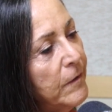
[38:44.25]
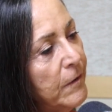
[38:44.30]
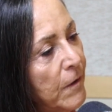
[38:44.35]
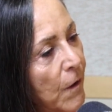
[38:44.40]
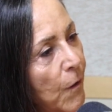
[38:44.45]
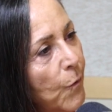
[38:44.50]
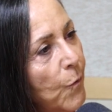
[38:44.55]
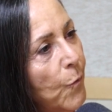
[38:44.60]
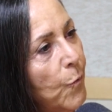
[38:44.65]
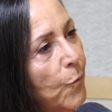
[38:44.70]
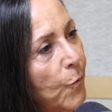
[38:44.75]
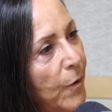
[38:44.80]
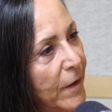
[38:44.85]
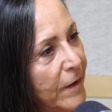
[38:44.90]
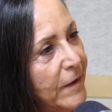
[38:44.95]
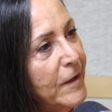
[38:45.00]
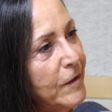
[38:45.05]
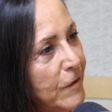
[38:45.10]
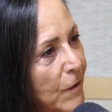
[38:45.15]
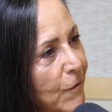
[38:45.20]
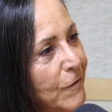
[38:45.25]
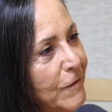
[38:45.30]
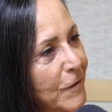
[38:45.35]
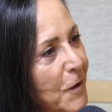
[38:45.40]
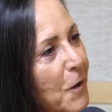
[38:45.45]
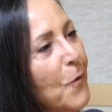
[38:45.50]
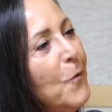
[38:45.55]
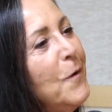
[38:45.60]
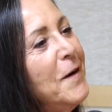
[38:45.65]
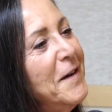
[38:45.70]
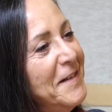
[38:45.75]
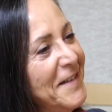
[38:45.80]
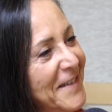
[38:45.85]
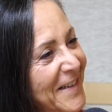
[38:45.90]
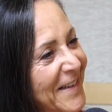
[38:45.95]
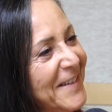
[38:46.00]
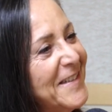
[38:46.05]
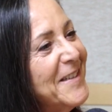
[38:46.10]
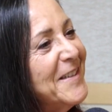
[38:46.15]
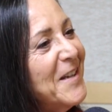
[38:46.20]
know what they don't know and
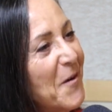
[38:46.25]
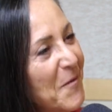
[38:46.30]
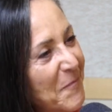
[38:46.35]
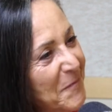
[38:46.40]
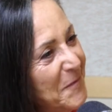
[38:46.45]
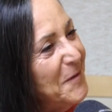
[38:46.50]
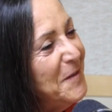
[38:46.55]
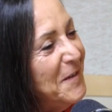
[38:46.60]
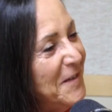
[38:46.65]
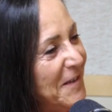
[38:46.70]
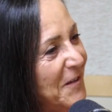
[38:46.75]
some